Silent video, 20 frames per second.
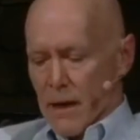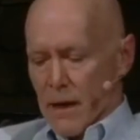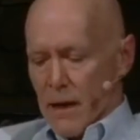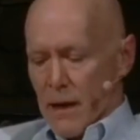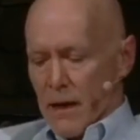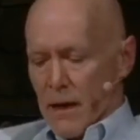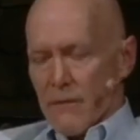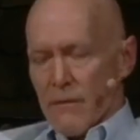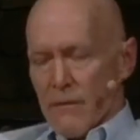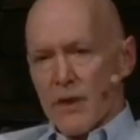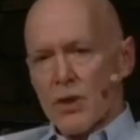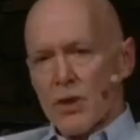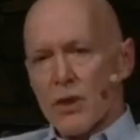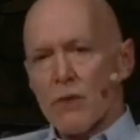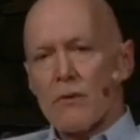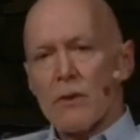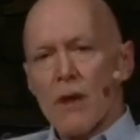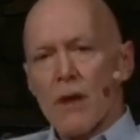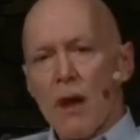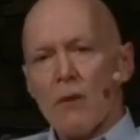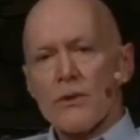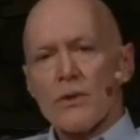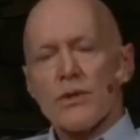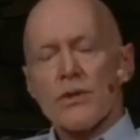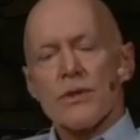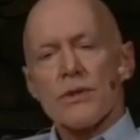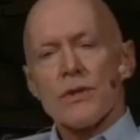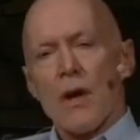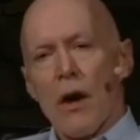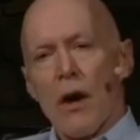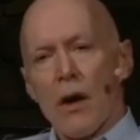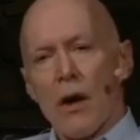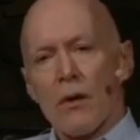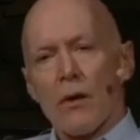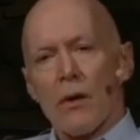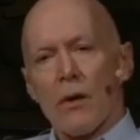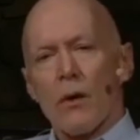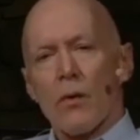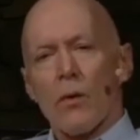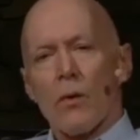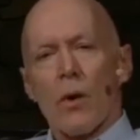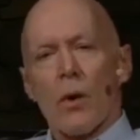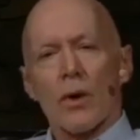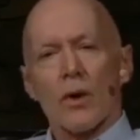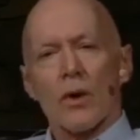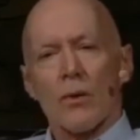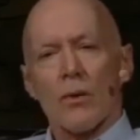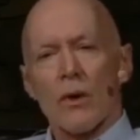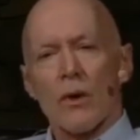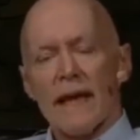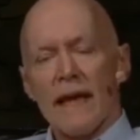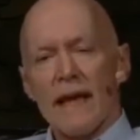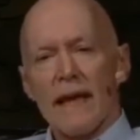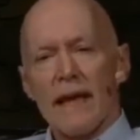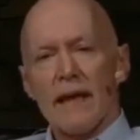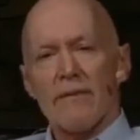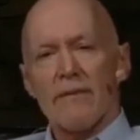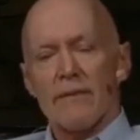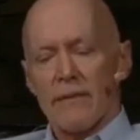that you don't sorrow or grieve